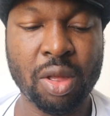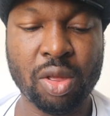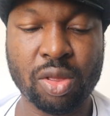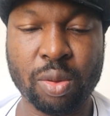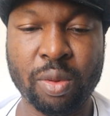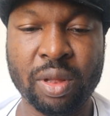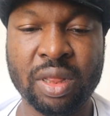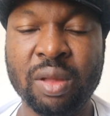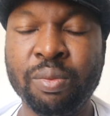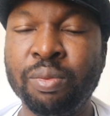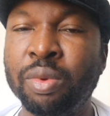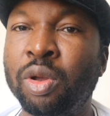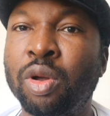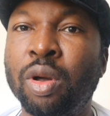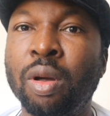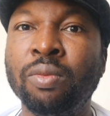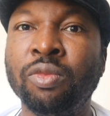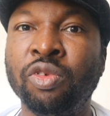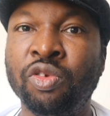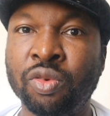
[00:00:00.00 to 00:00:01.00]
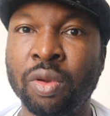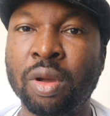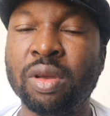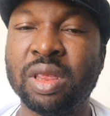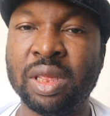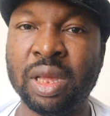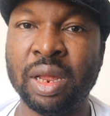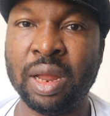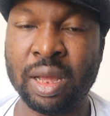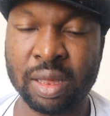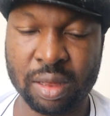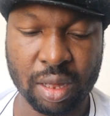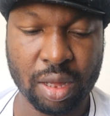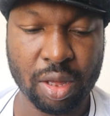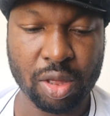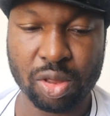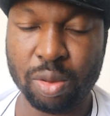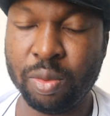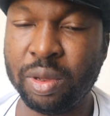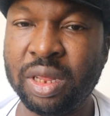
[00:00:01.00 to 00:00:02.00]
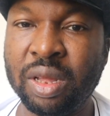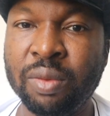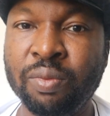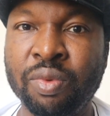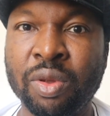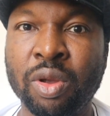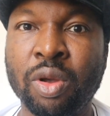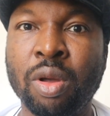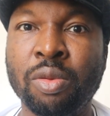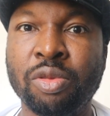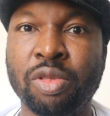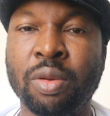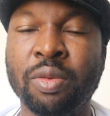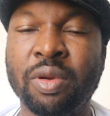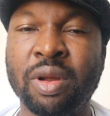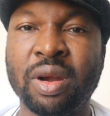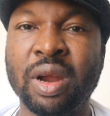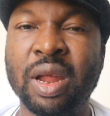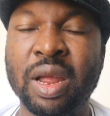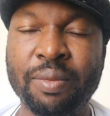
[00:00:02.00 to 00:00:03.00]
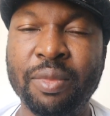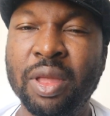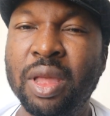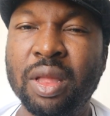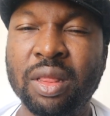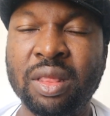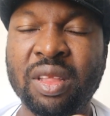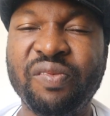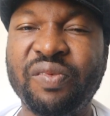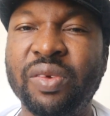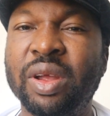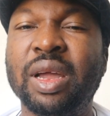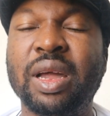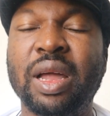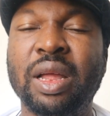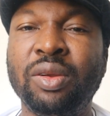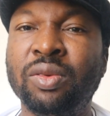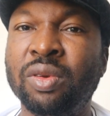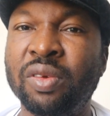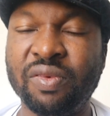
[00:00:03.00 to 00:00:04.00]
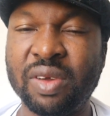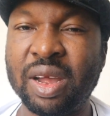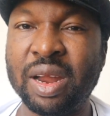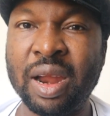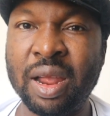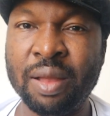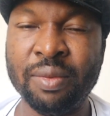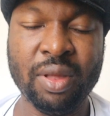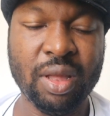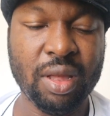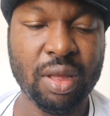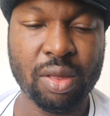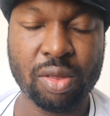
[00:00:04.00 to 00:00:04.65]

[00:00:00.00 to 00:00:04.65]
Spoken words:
Some of them become drug sellers. Some of them become some crime, different kind of crime.